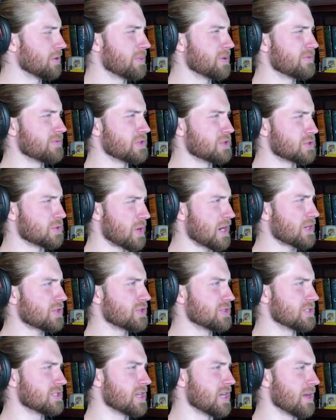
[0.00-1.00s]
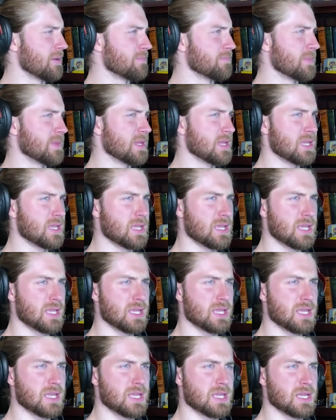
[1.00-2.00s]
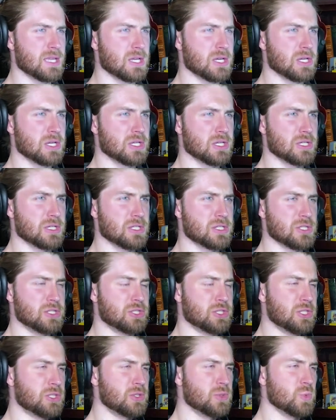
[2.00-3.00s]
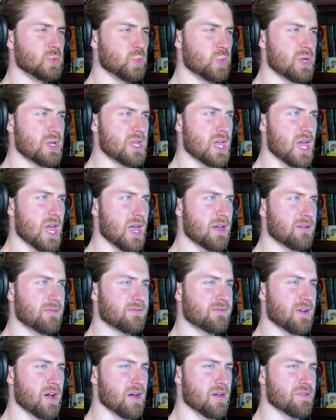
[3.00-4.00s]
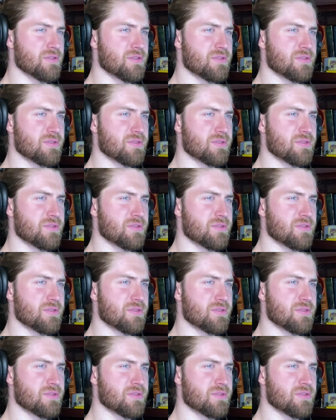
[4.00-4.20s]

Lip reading: bit of distraction time. Didn't we have a...